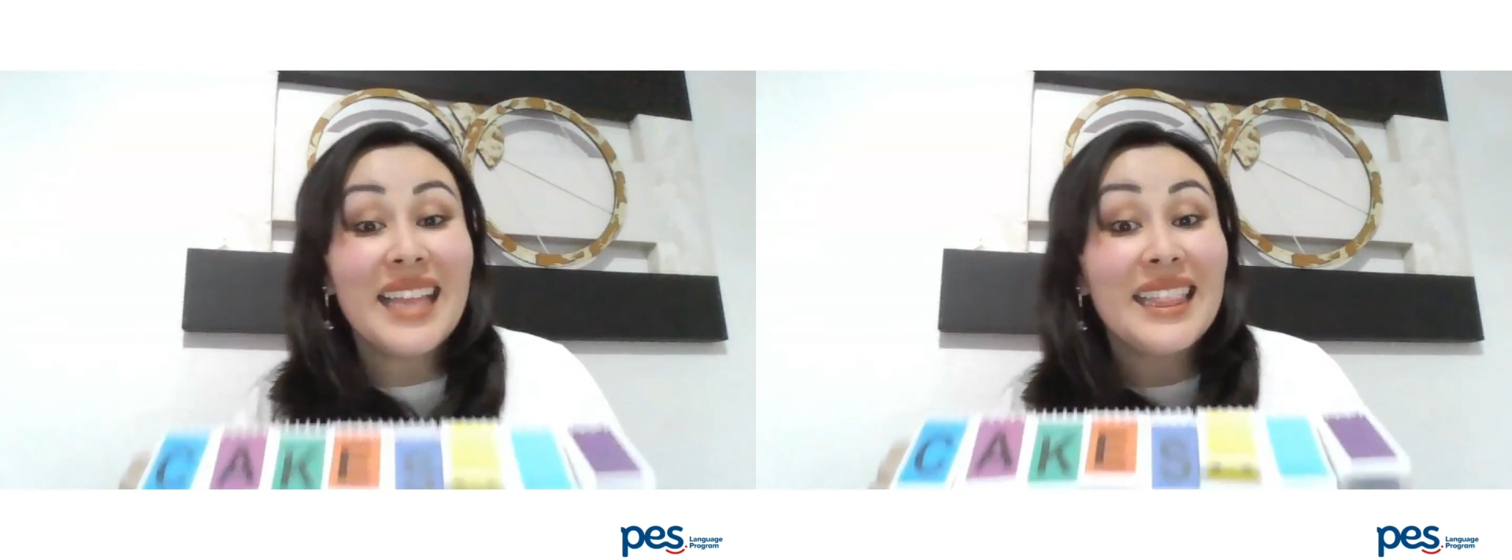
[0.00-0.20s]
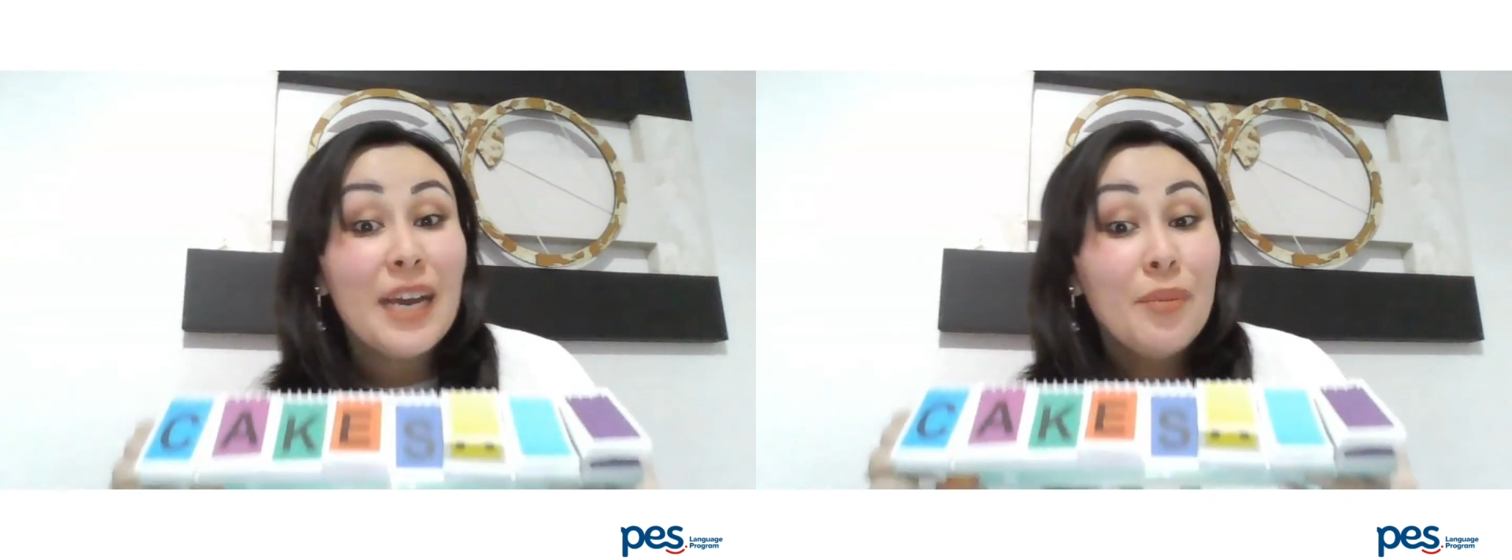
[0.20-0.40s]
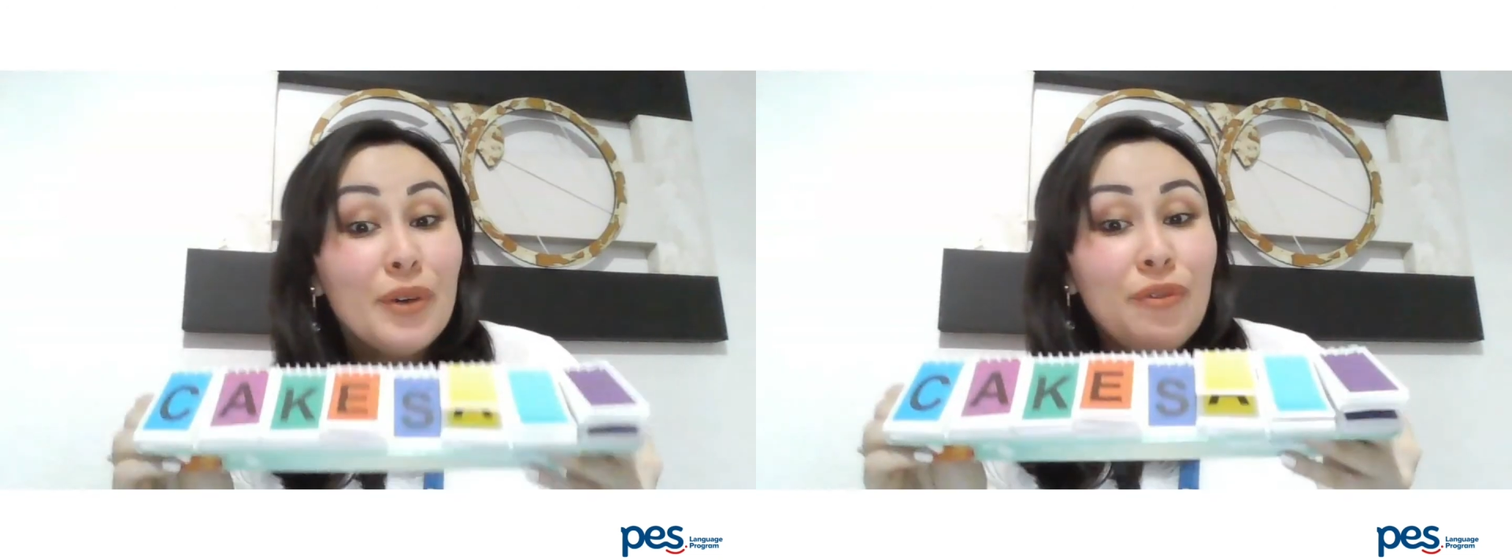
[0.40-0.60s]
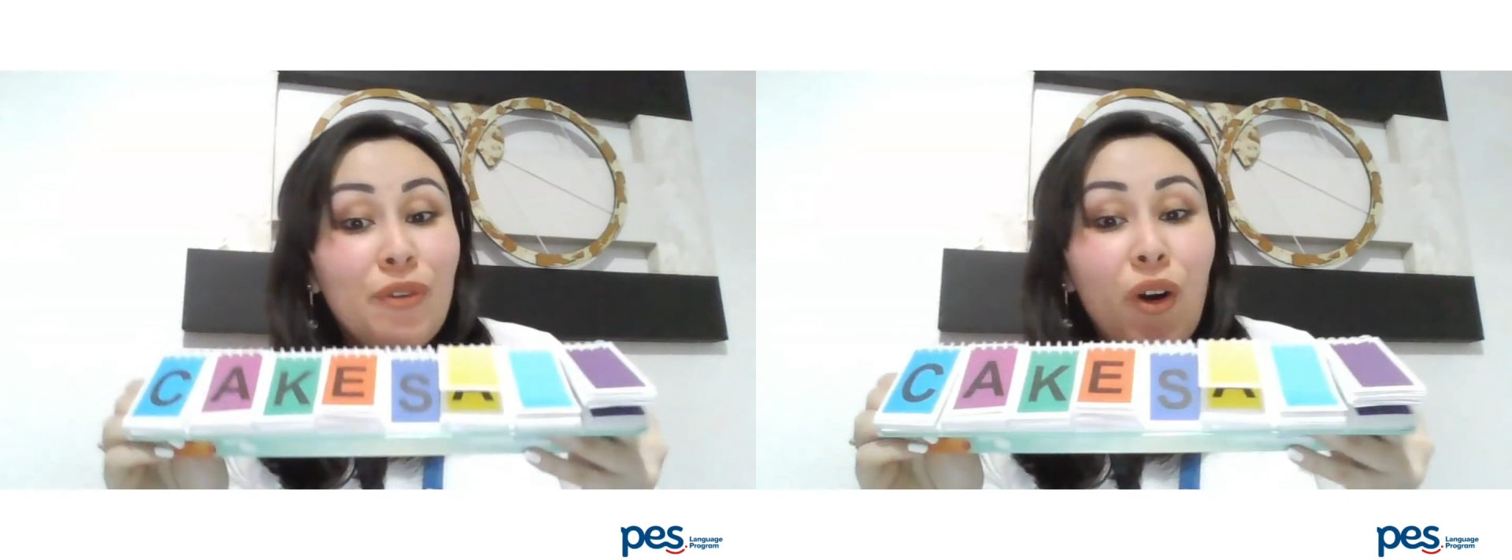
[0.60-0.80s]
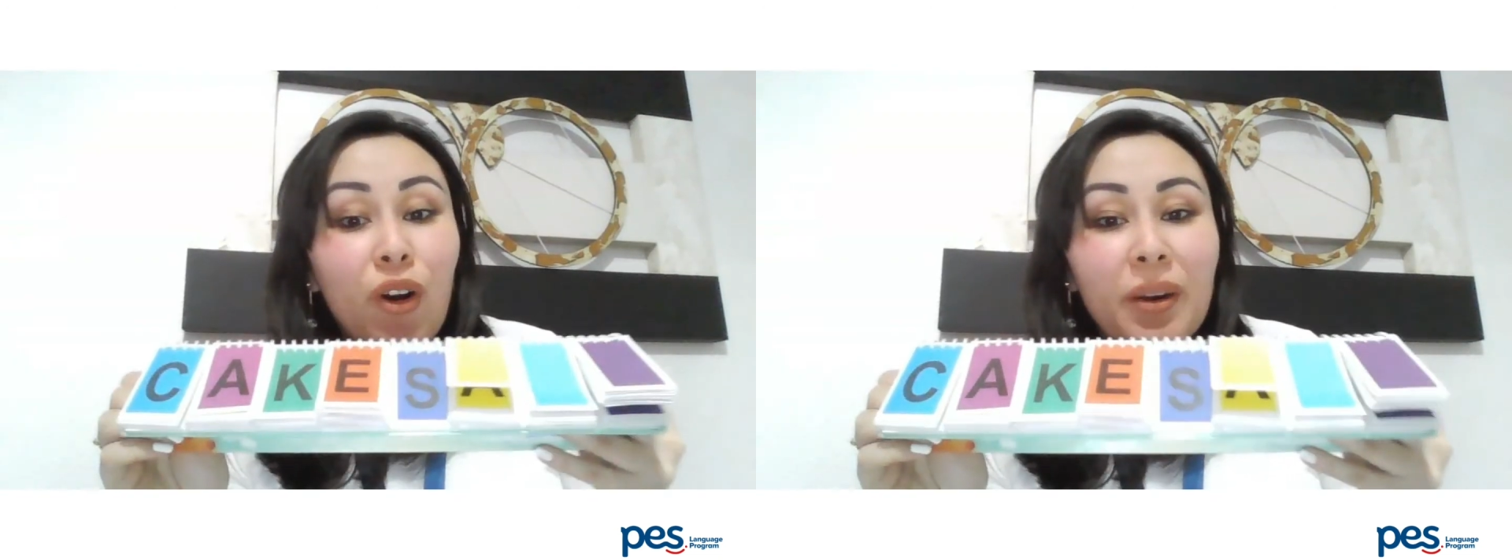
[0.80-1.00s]
Number
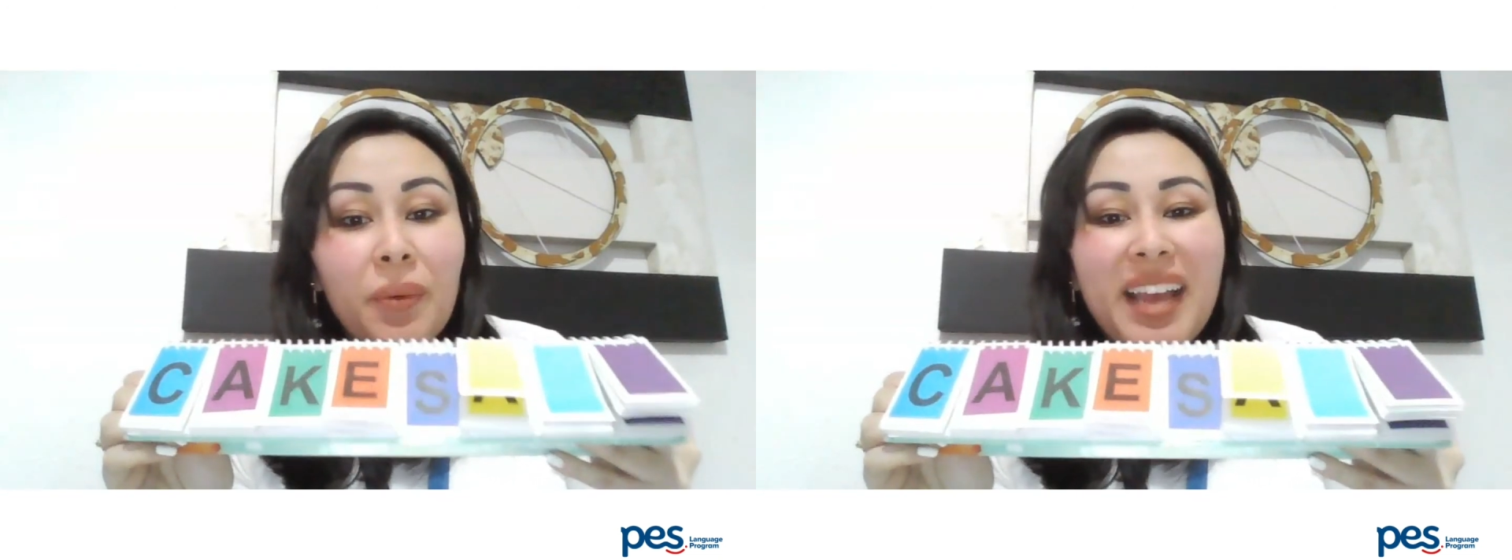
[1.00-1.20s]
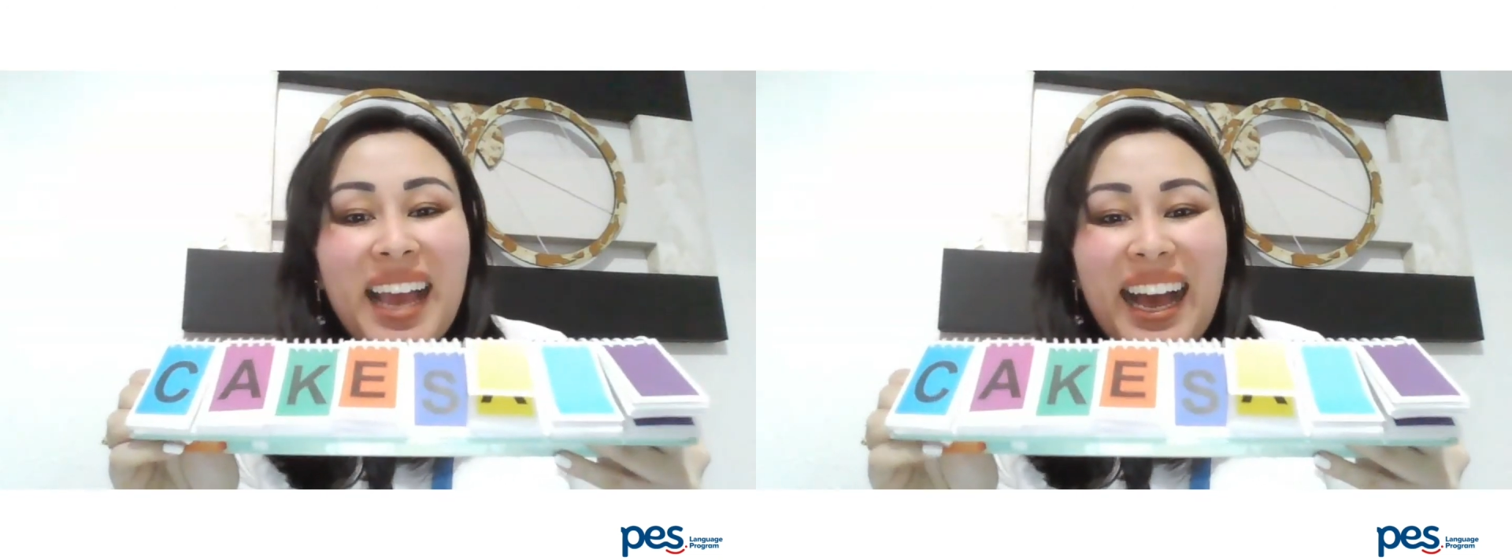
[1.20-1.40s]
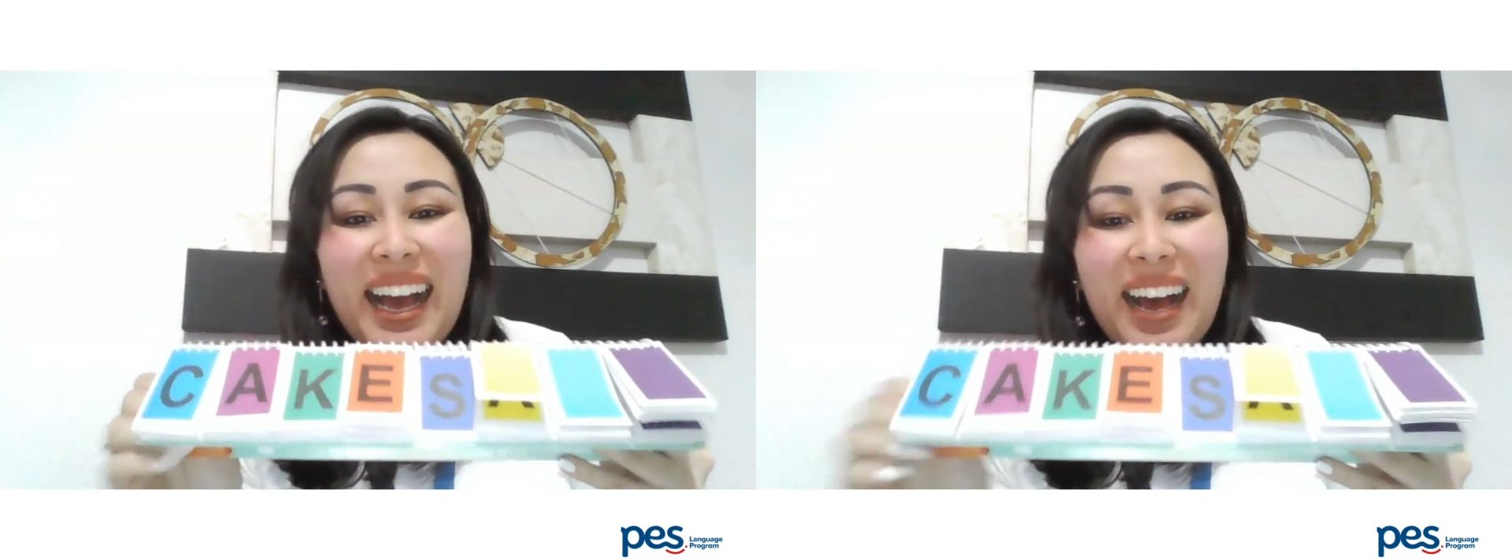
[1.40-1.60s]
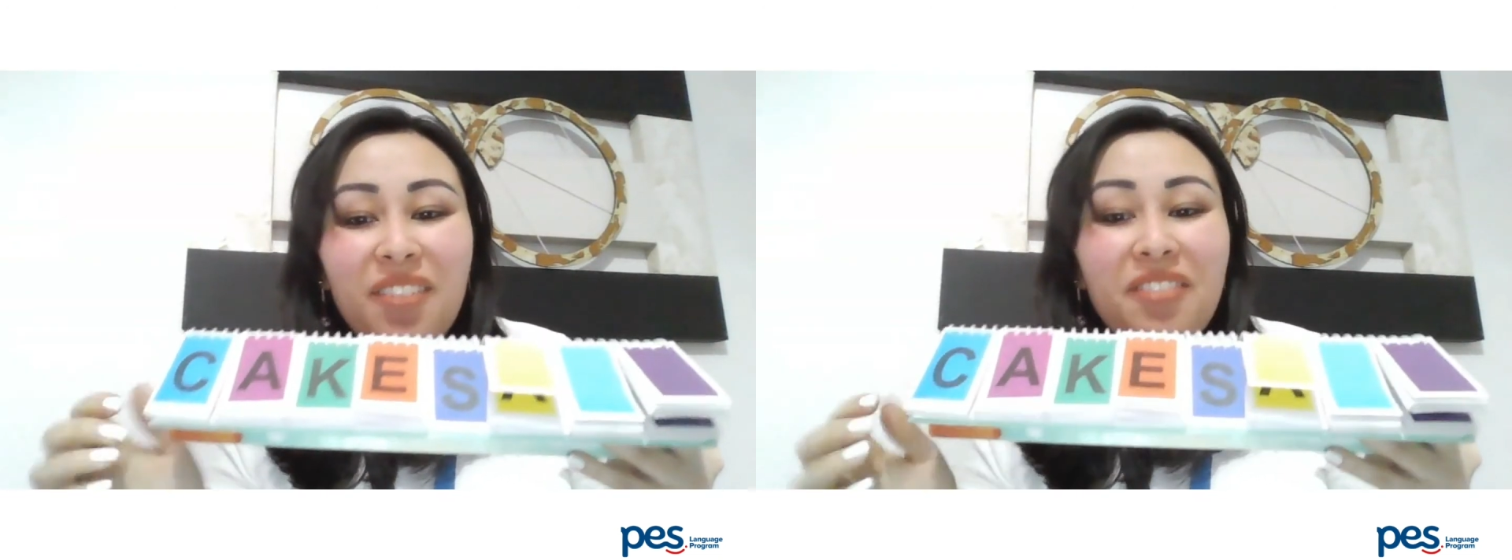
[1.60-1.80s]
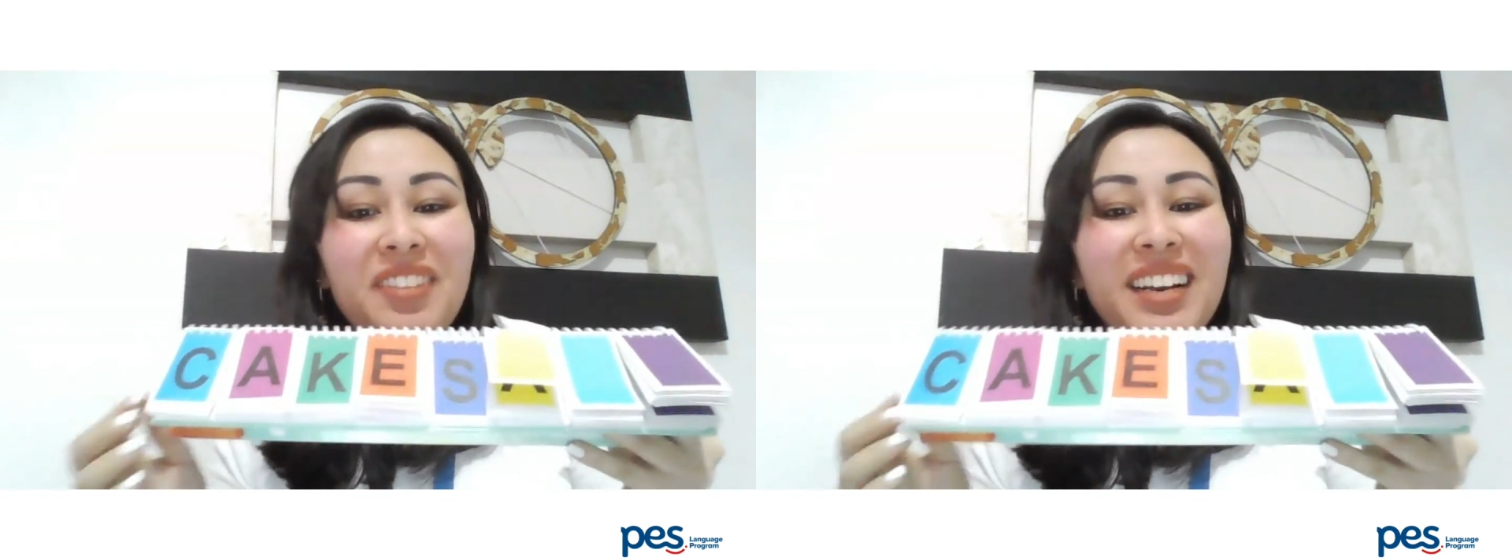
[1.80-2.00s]
four, we have